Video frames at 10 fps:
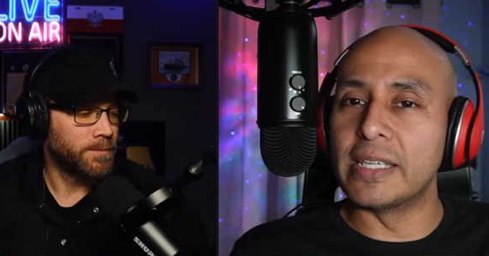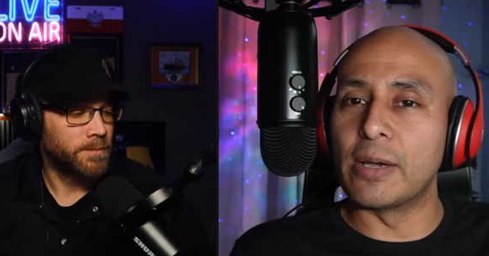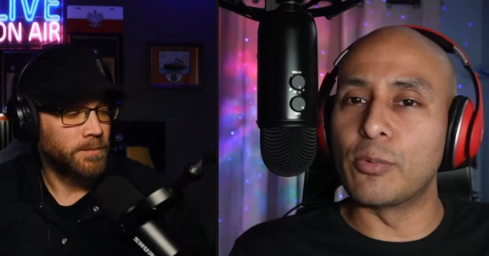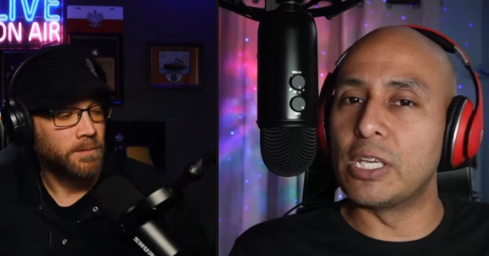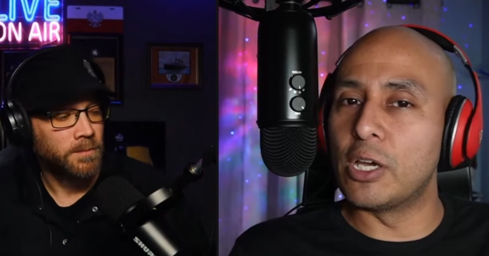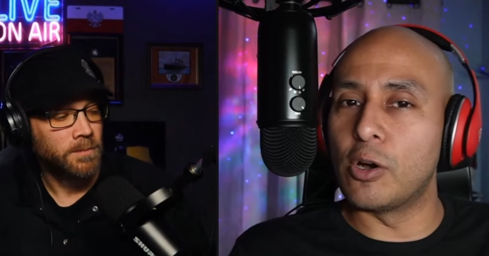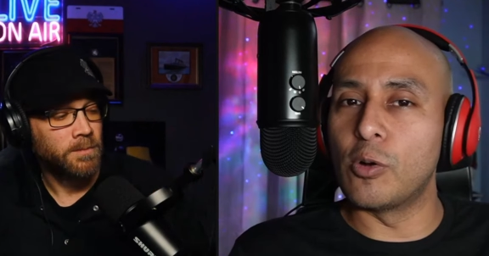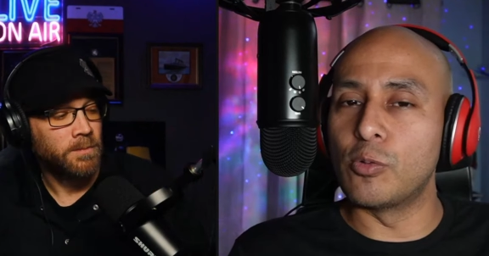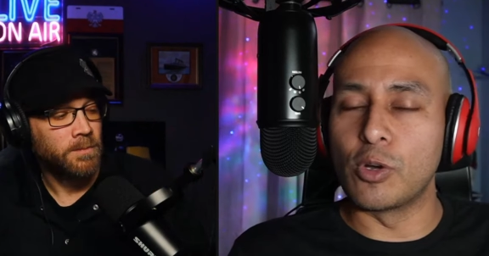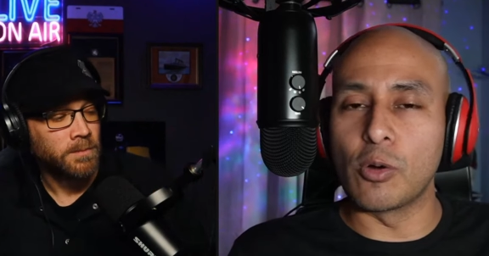Speaker 1: that we
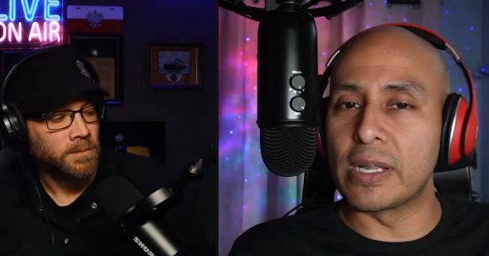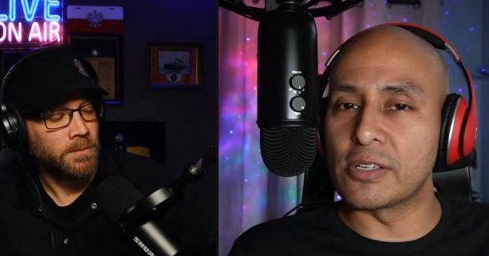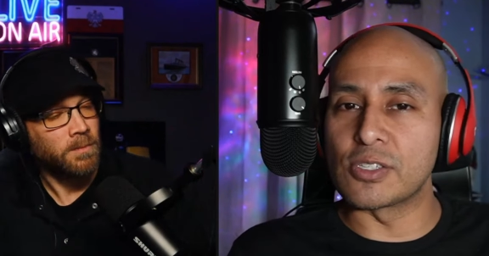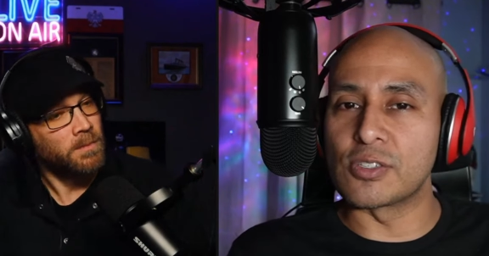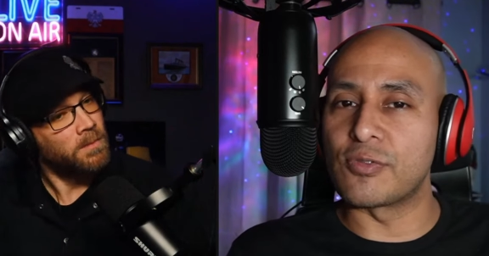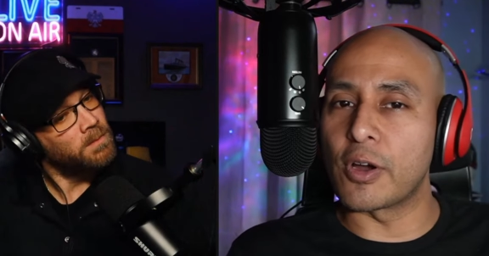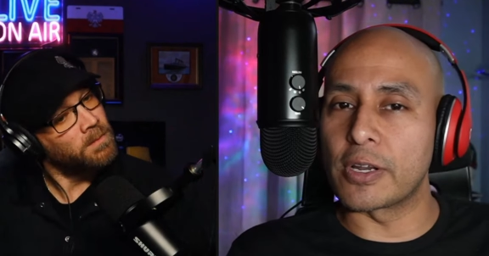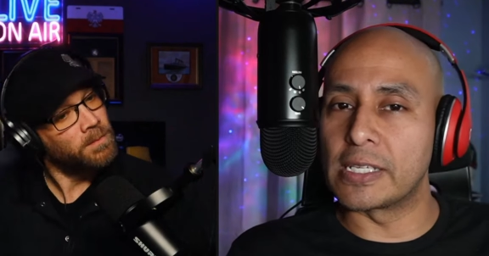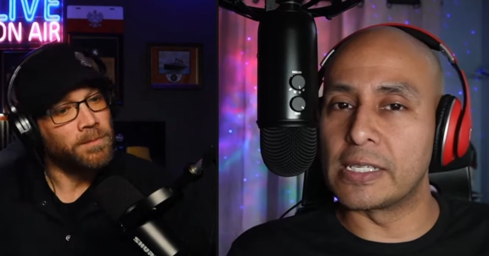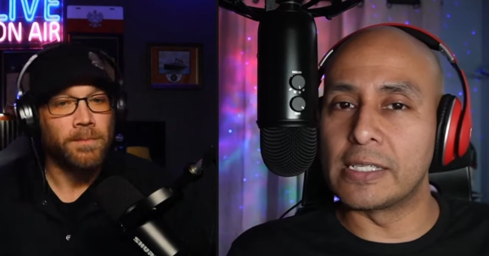know no one else has
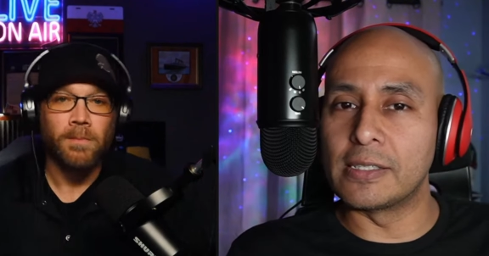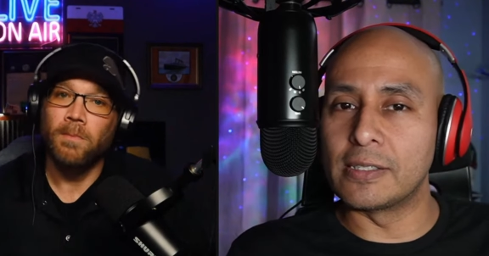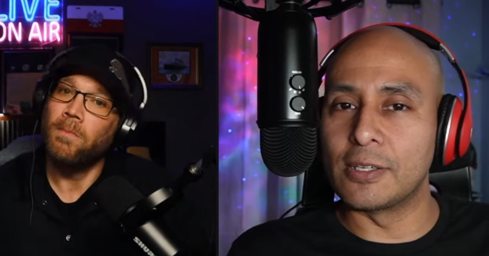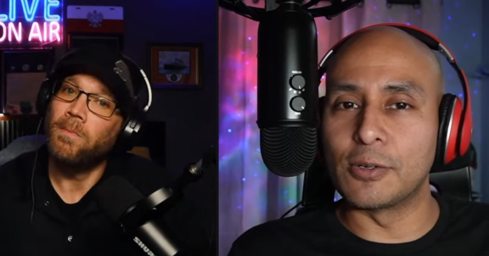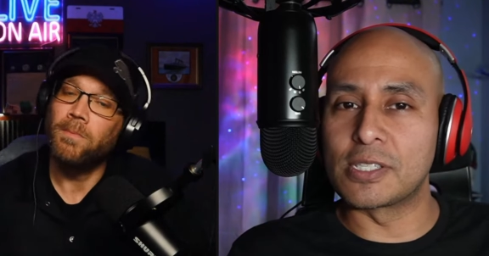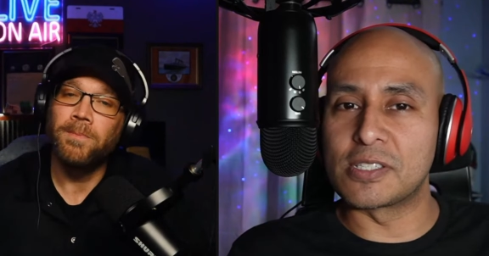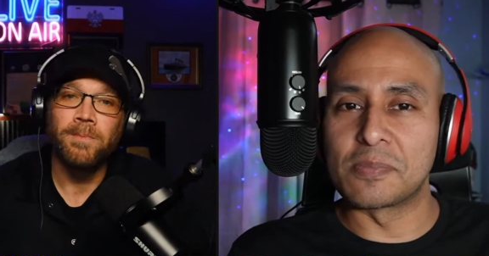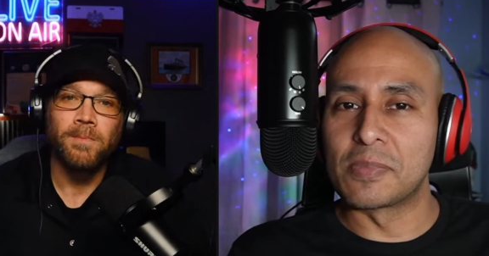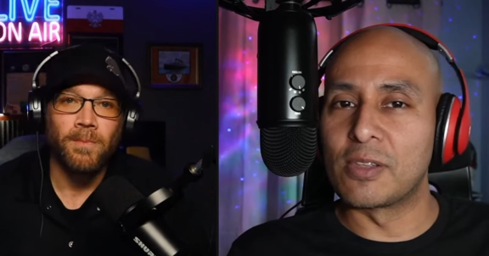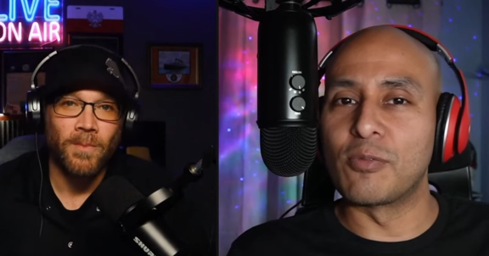farted in it. You know, it's
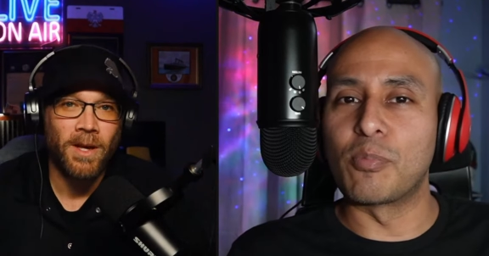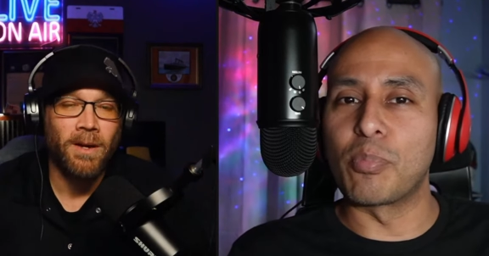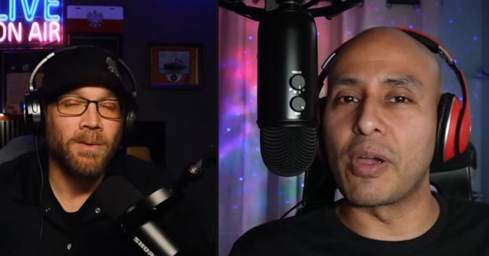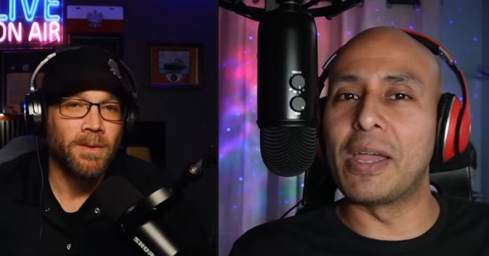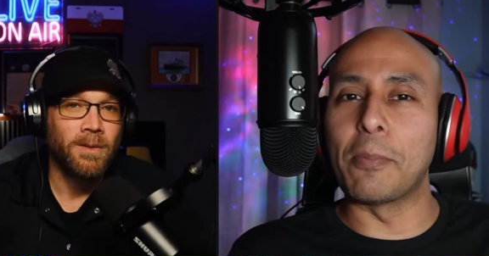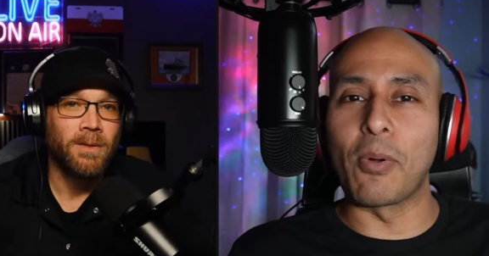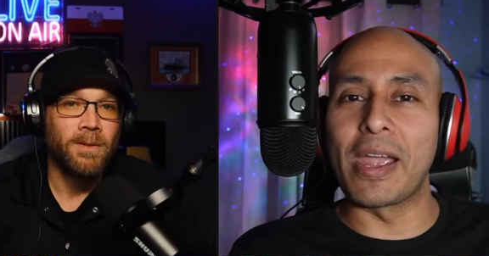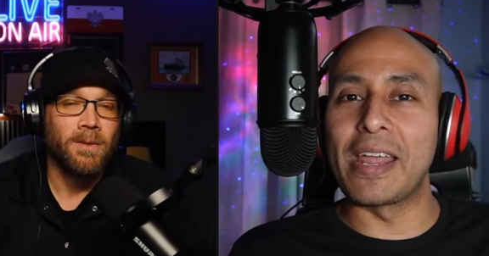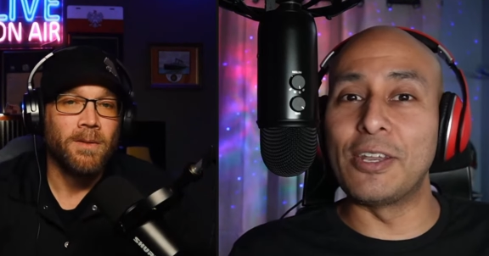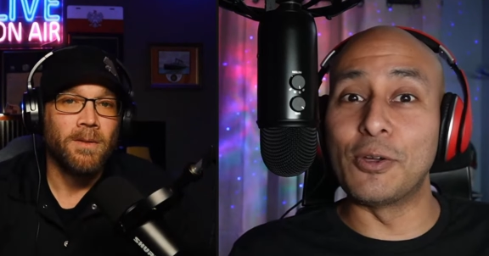yeah. brand,
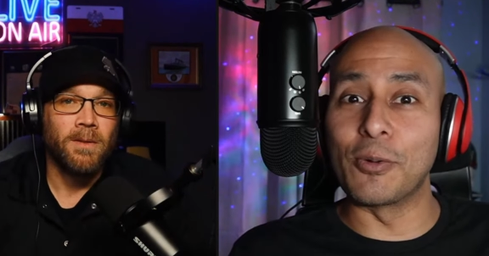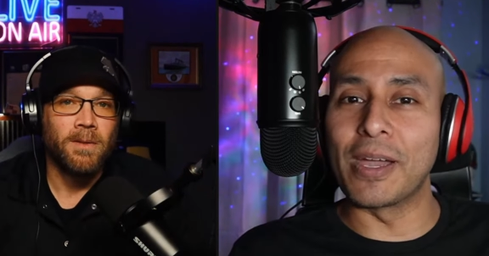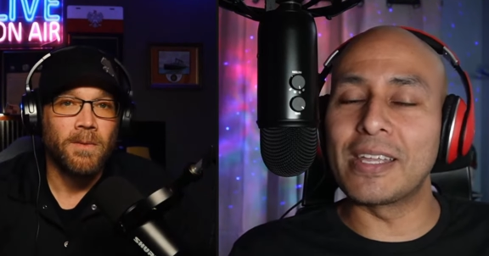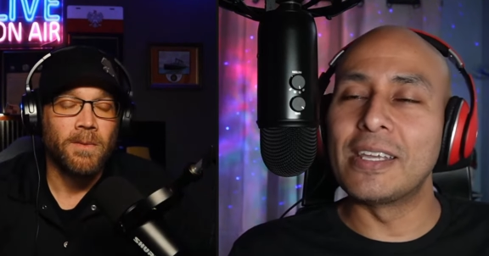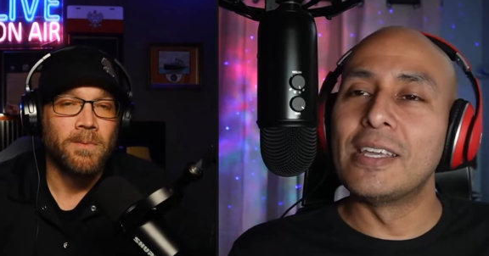brand new, right?